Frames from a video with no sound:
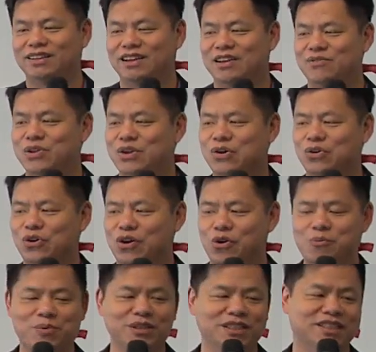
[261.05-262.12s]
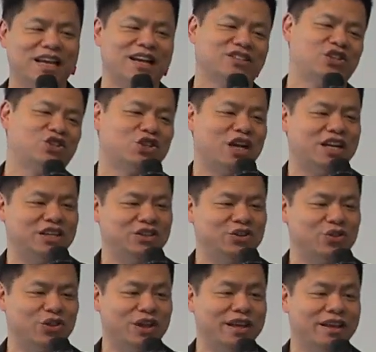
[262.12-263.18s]
And we go, OpenStack's a shiny new
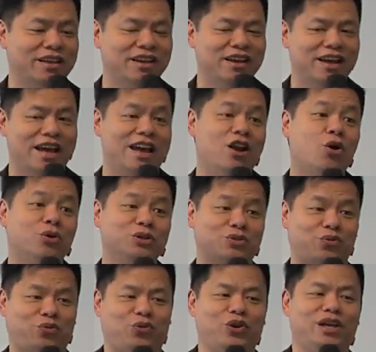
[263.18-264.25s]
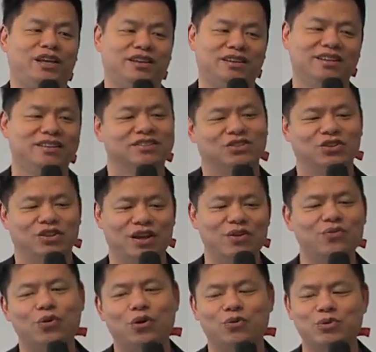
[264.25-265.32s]
thing, and oh, it's free. So
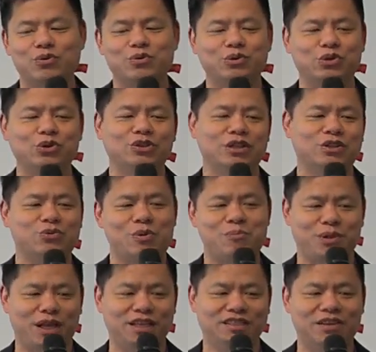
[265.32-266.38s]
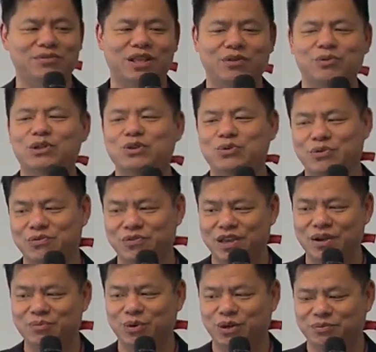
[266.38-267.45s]
therefore, we will use it to replace everything we're doing with
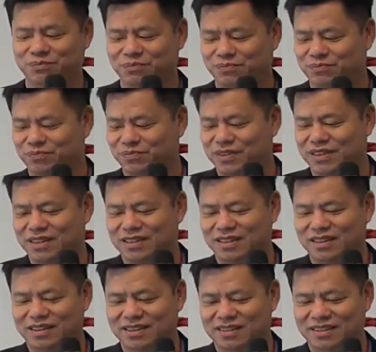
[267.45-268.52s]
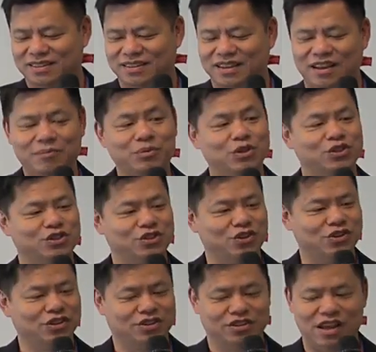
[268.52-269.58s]
VMware. I'm going to
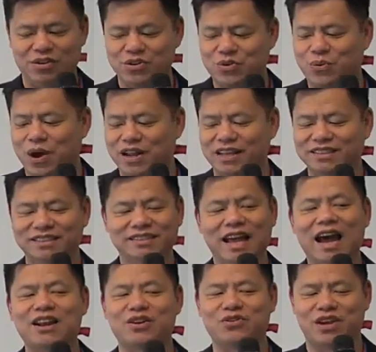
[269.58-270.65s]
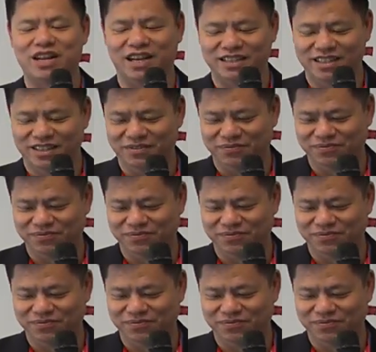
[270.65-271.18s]
tell you why that's not a great idea.